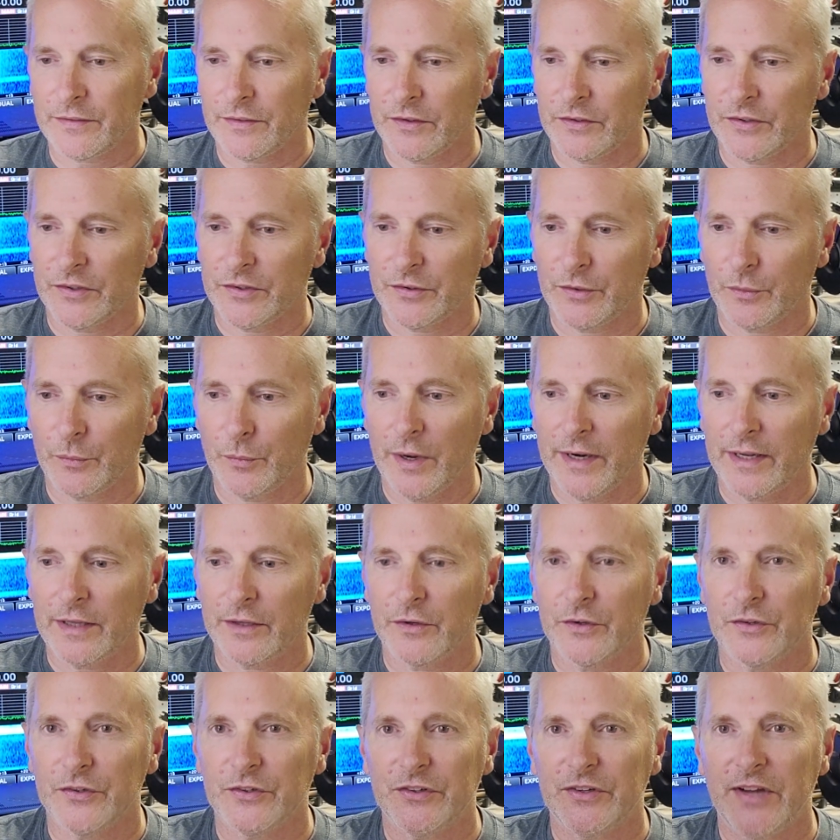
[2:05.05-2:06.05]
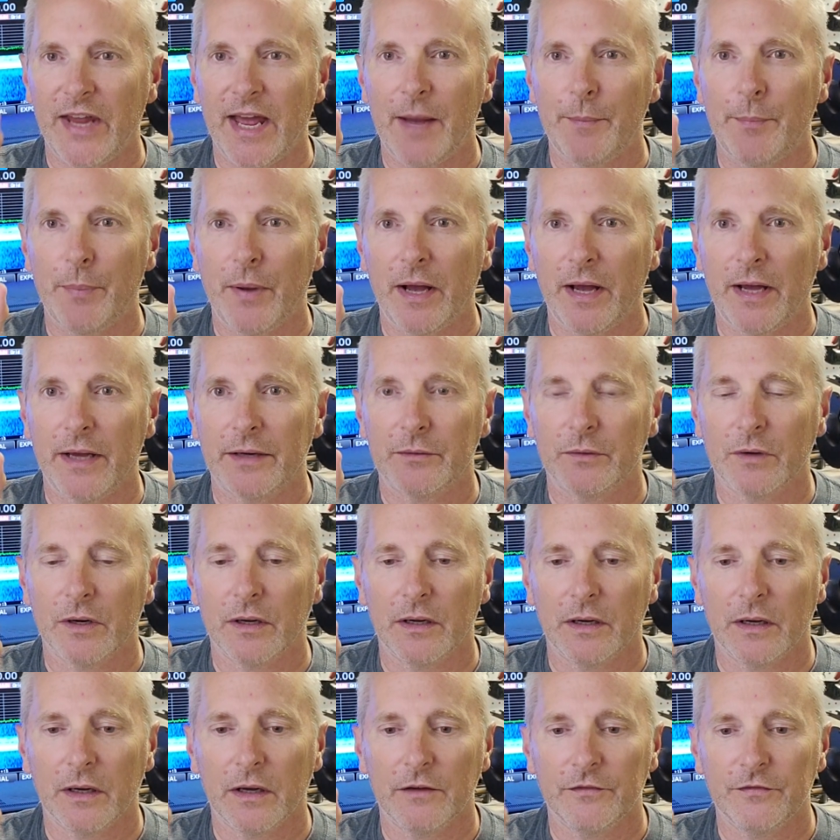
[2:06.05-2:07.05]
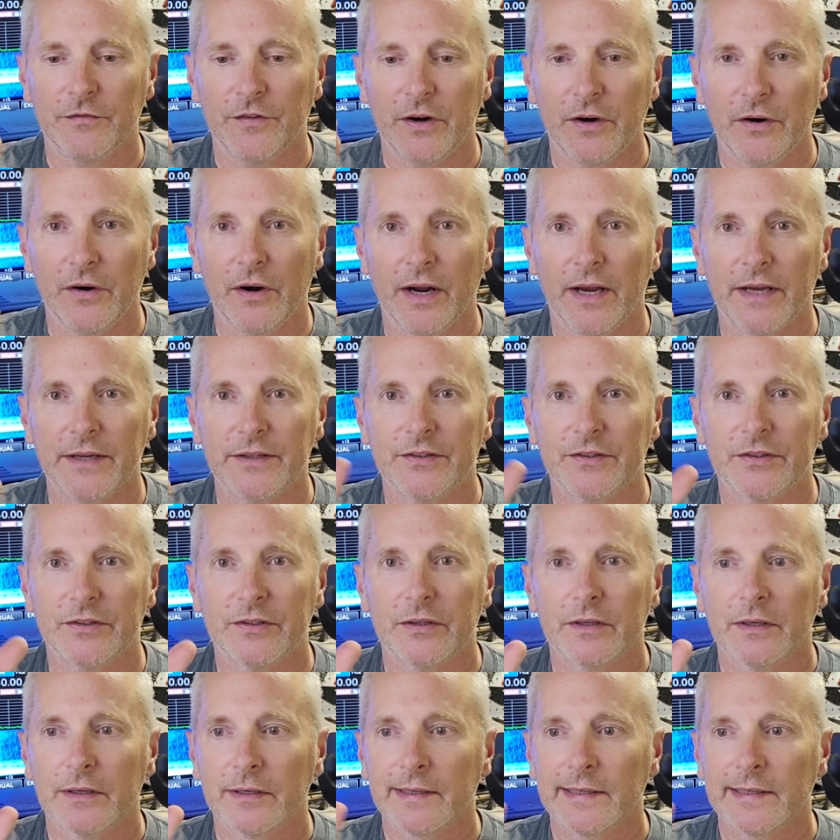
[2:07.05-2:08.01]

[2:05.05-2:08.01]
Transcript: the regular snap-on ferrites,